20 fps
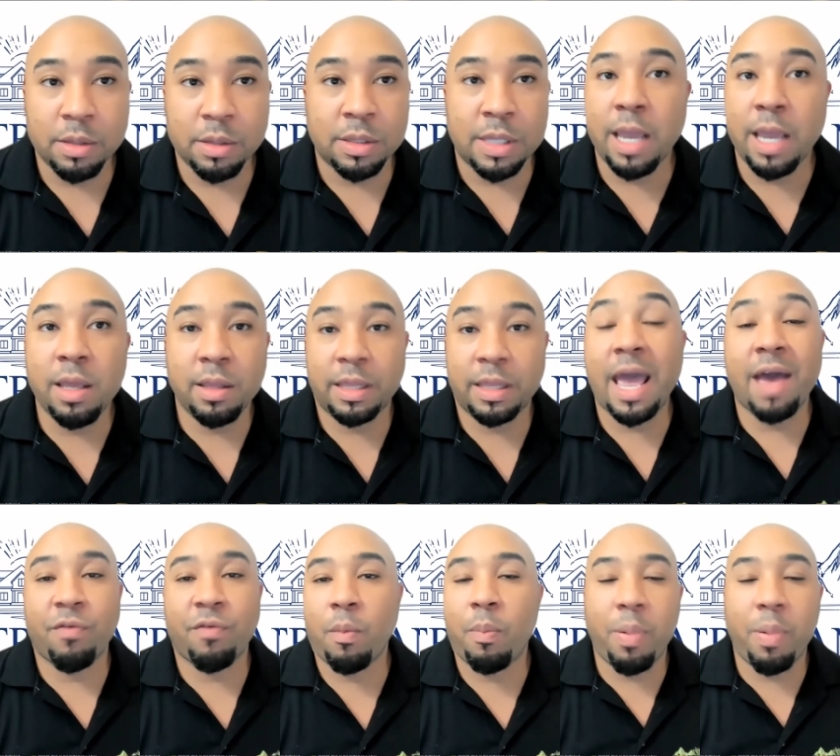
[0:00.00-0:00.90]
They they
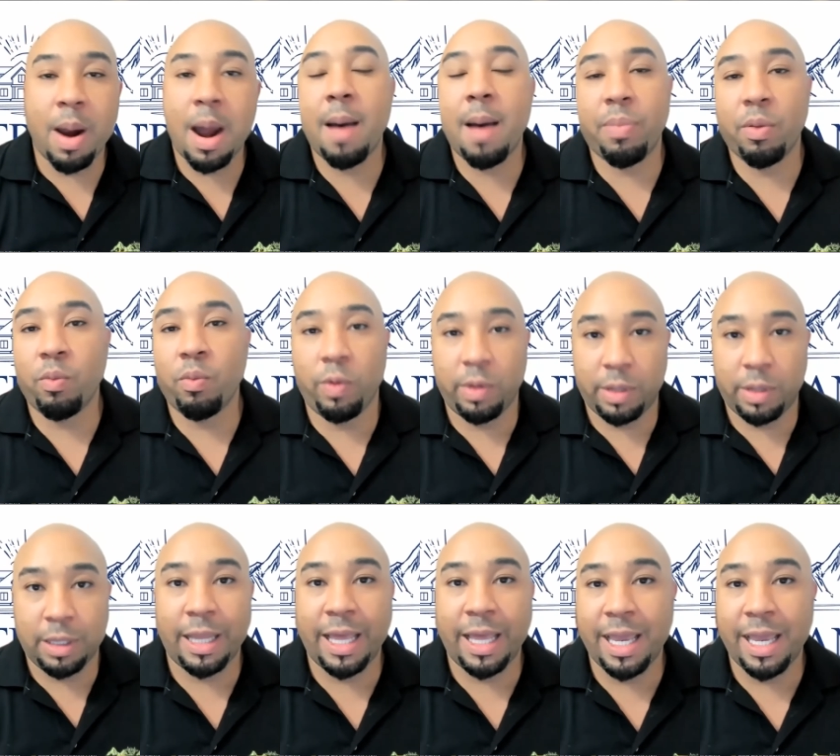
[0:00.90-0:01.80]
have a problem
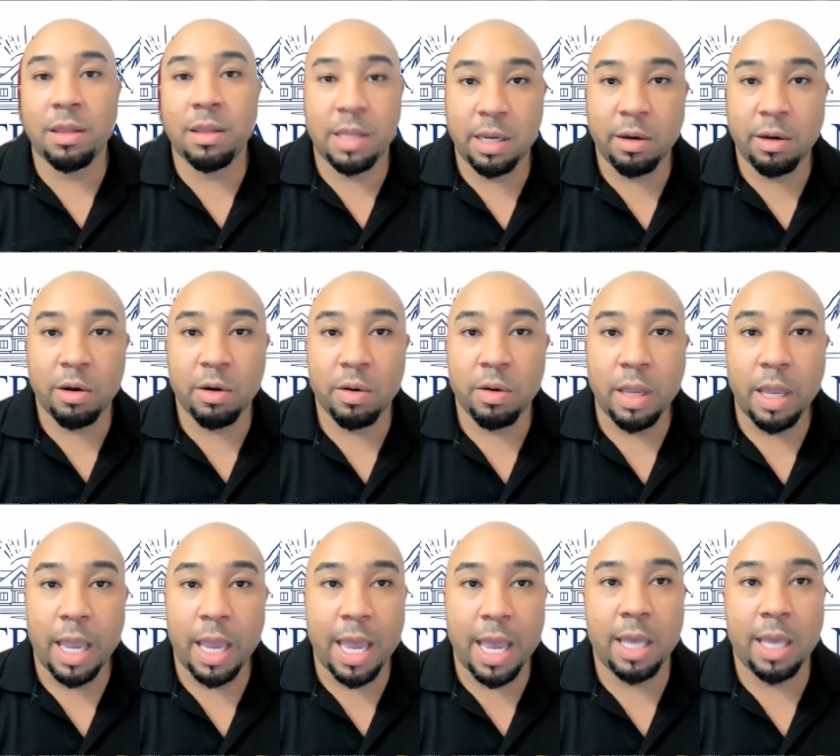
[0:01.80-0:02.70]
with land there
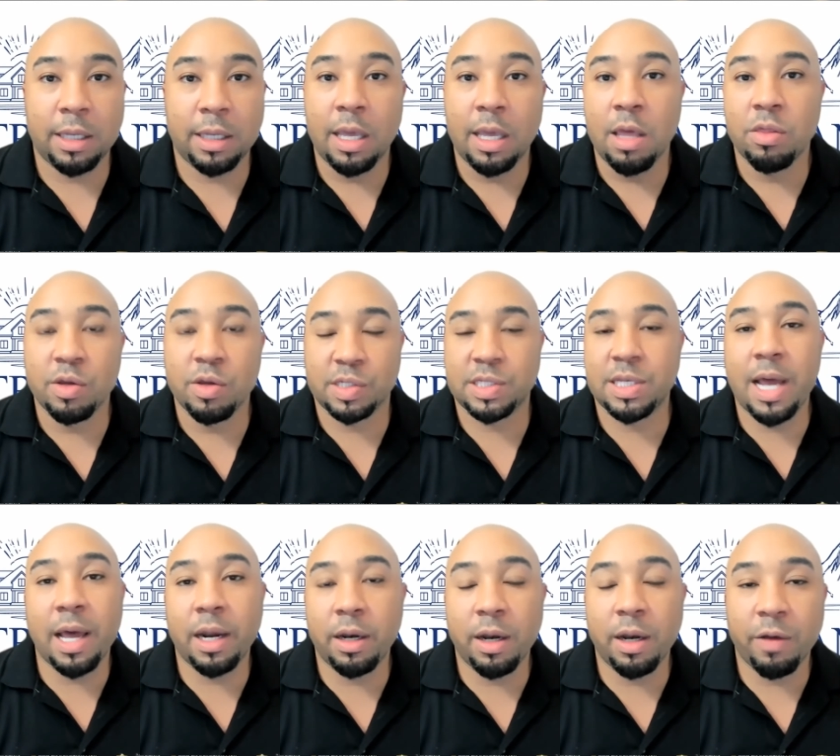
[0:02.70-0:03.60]
and there's
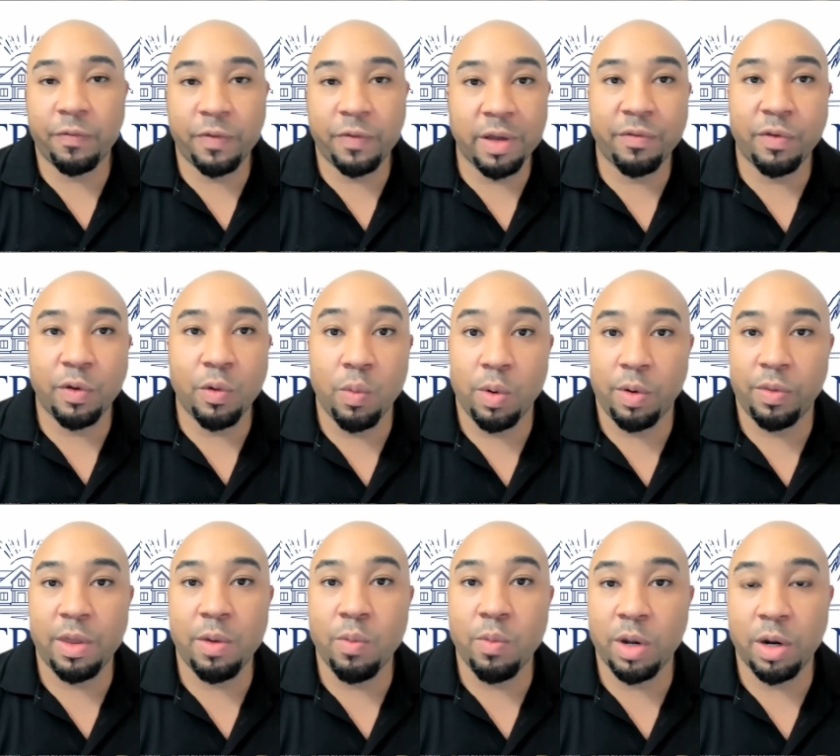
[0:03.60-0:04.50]
not enough of it where
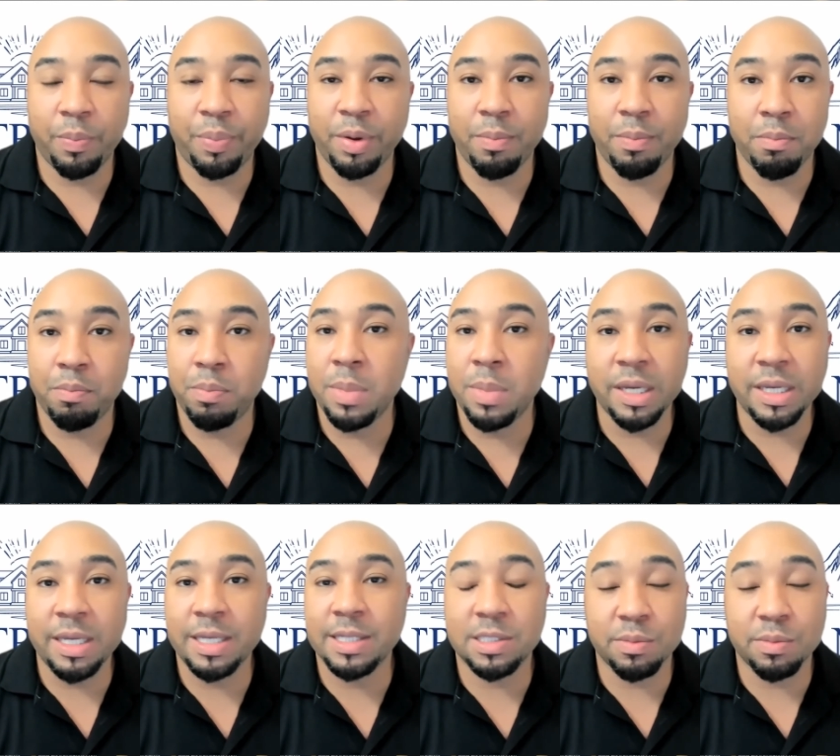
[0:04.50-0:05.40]
they want to put
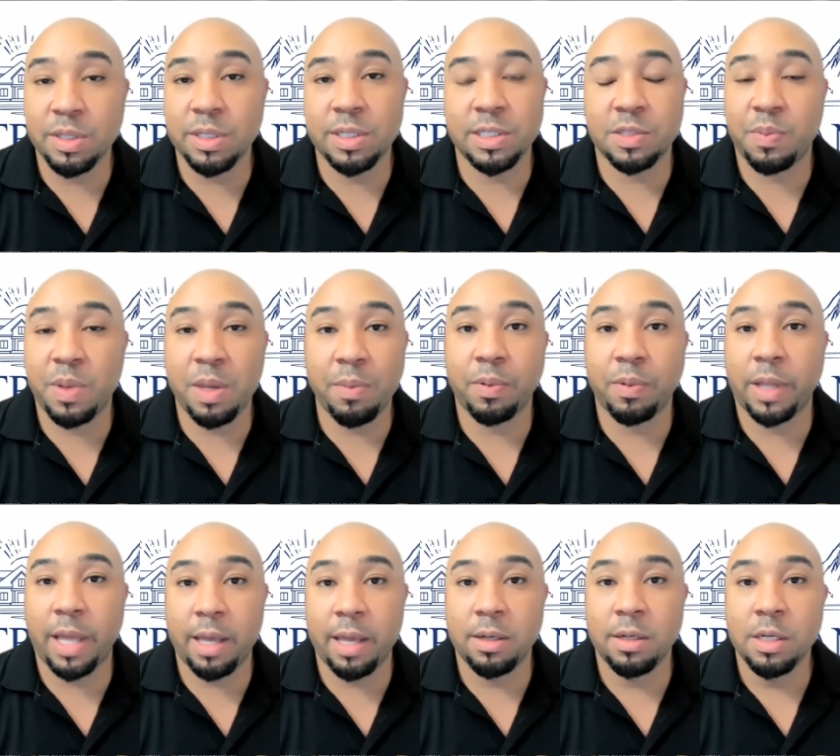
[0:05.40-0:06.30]
millions and millions of
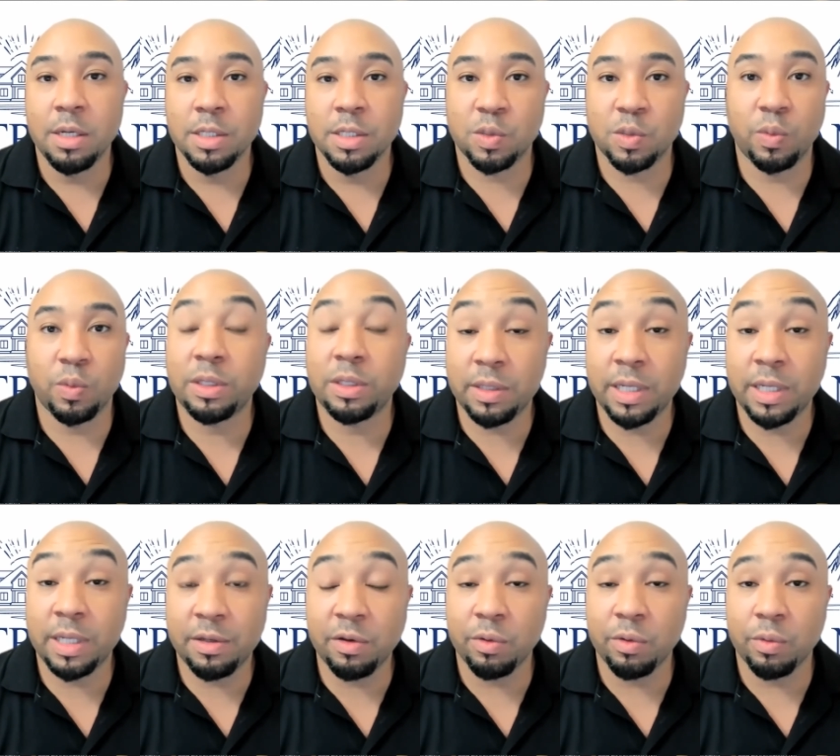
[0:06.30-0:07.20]
people at. So what do
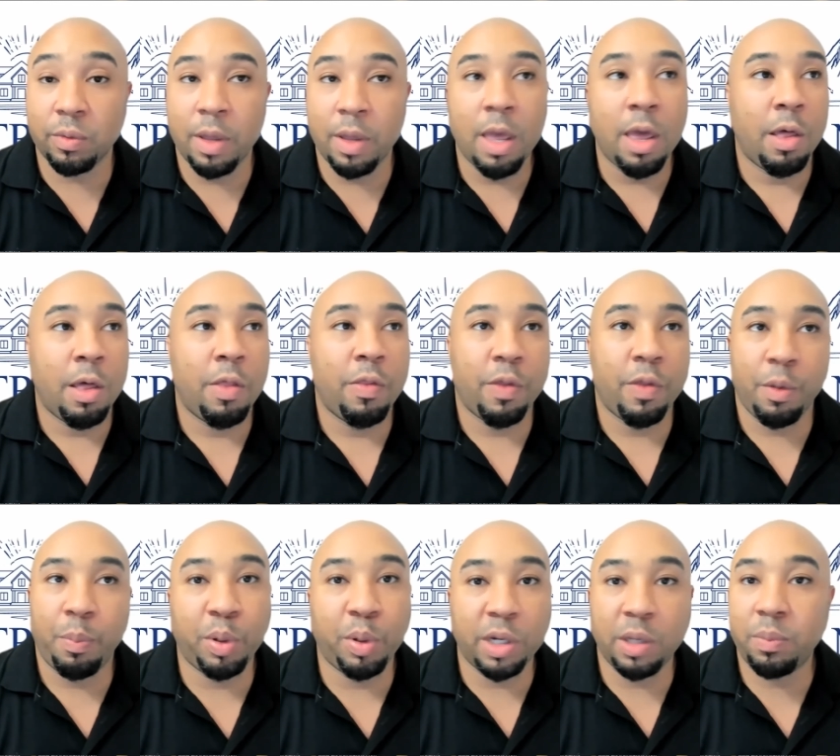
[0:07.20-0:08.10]
they do?
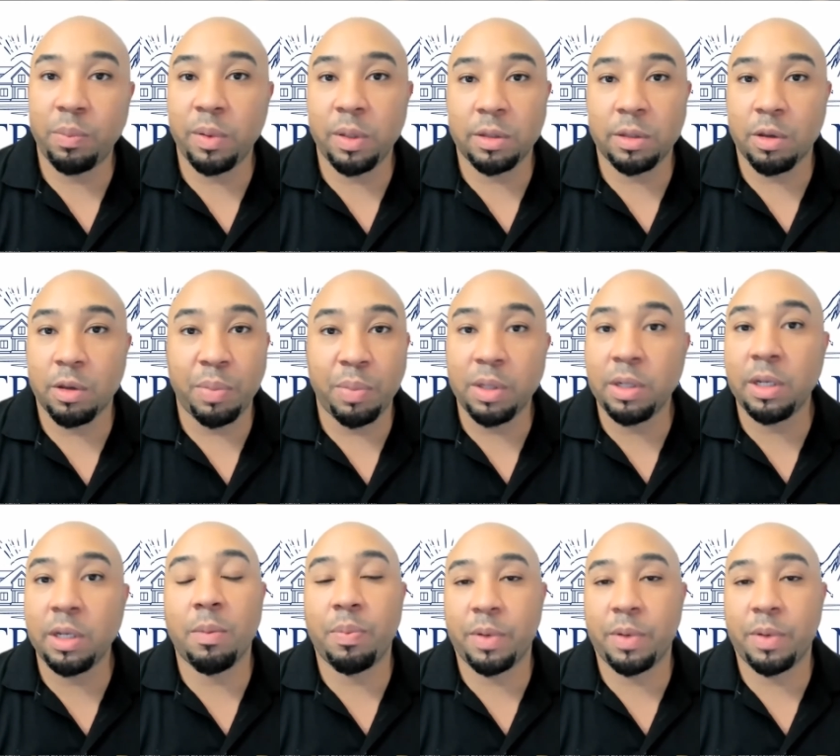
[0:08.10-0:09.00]
They're putting they're
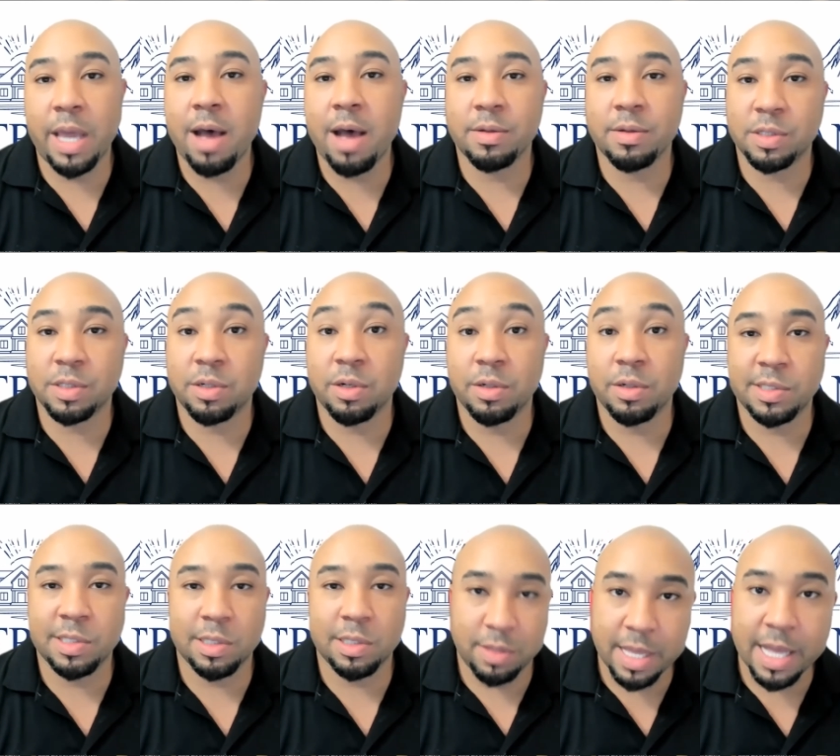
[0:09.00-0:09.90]
building up on the
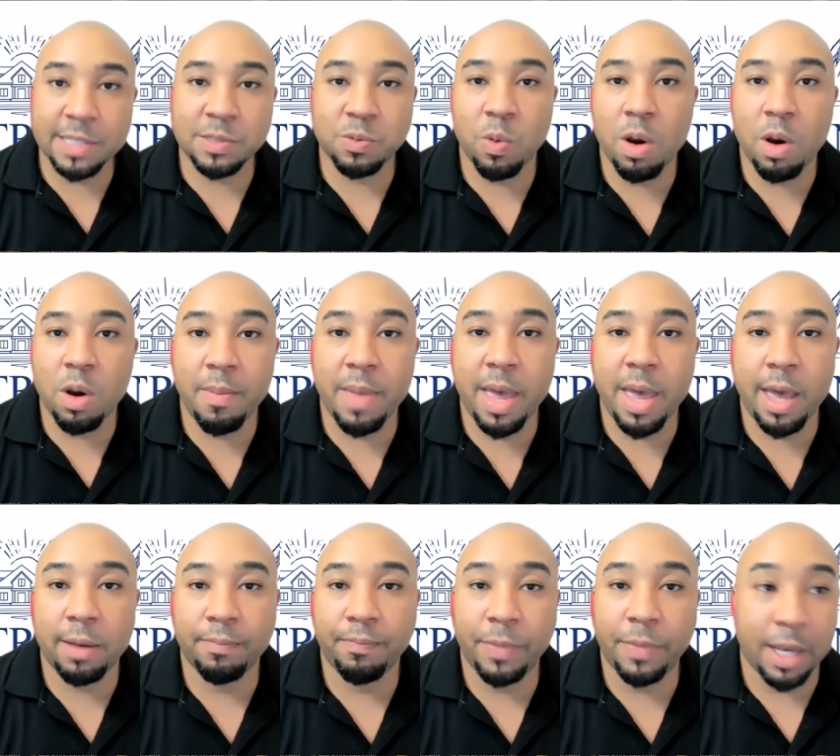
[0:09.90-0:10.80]
outskirts. That's where I'm
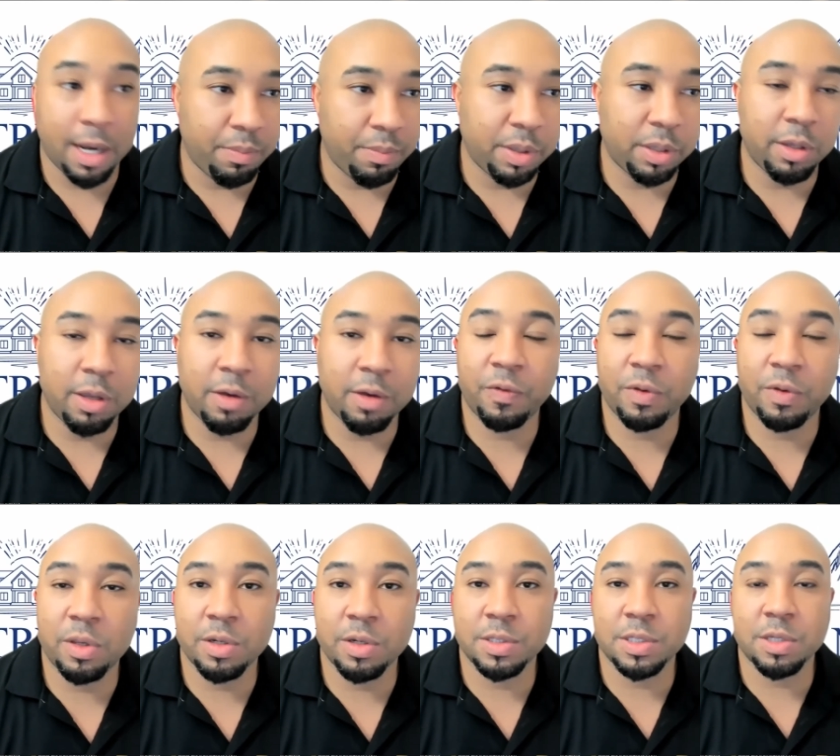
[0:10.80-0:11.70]
at. And I've been there for
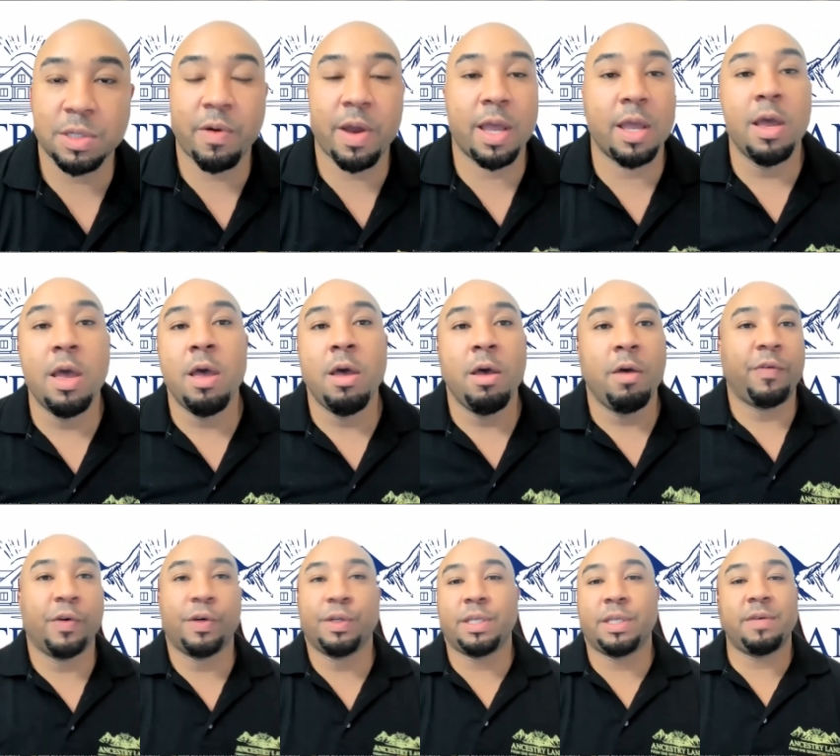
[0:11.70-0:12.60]
years, all right?
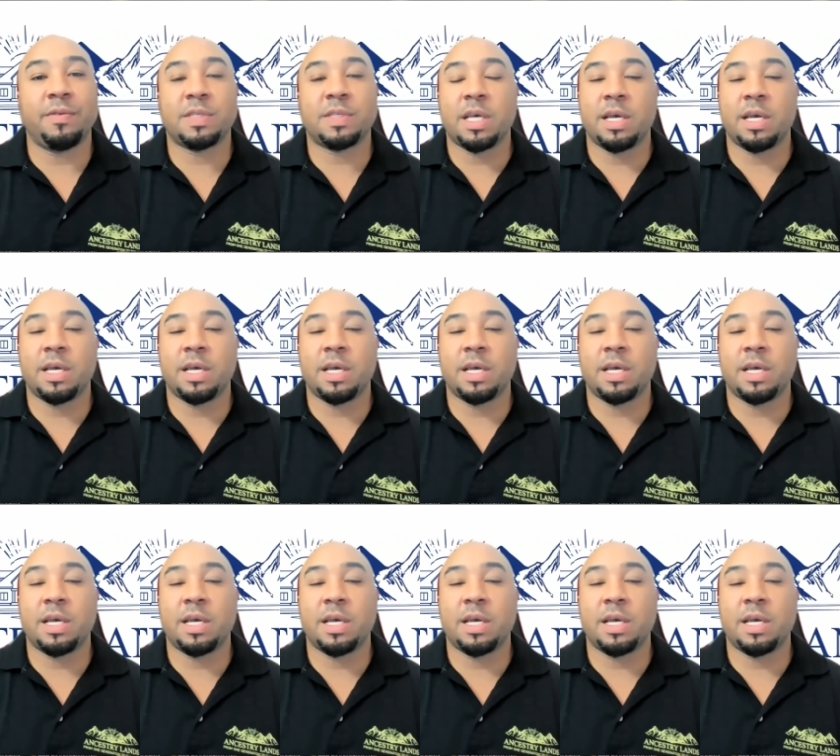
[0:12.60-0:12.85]
Phil Davis